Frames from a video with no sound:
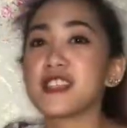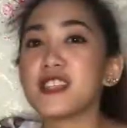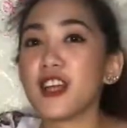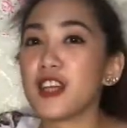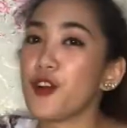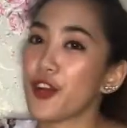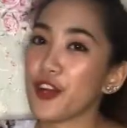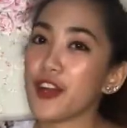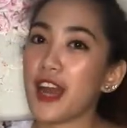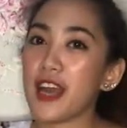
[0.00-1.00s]
is not in
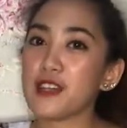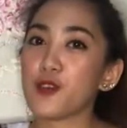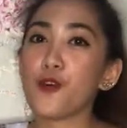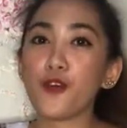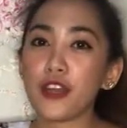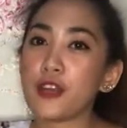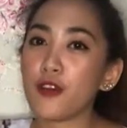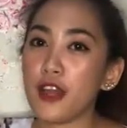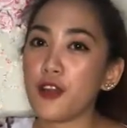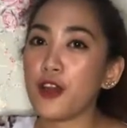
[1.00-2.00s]
order, guys, so kukunin
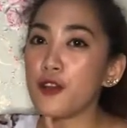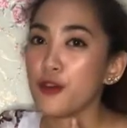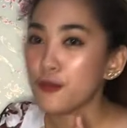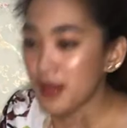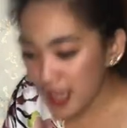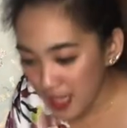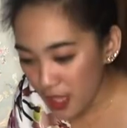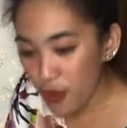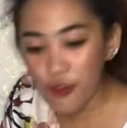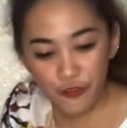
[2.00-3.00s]
ko lang yung anong
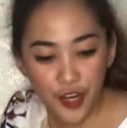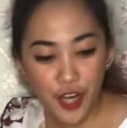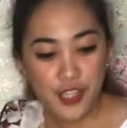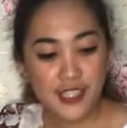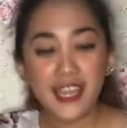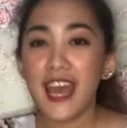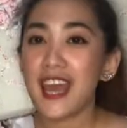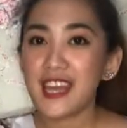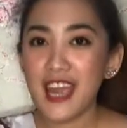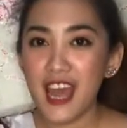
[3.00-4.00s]
makikita ko first.
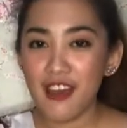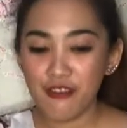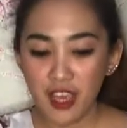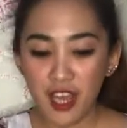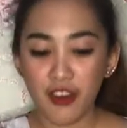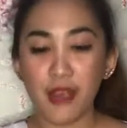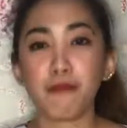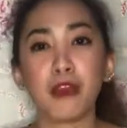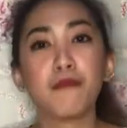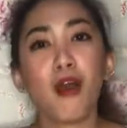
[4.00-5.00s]
And I have here a
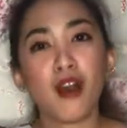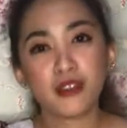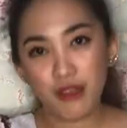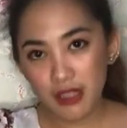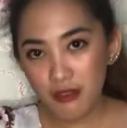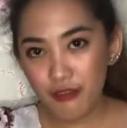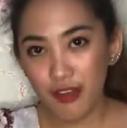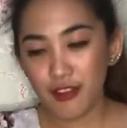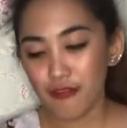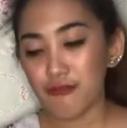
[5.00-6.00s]
big box right in
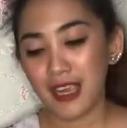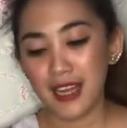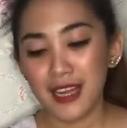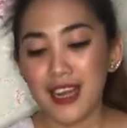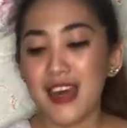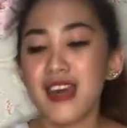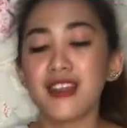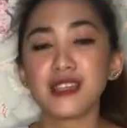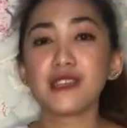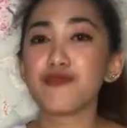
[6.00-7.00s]
front of me.
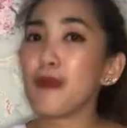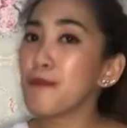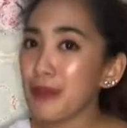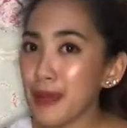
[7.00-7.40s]
This is from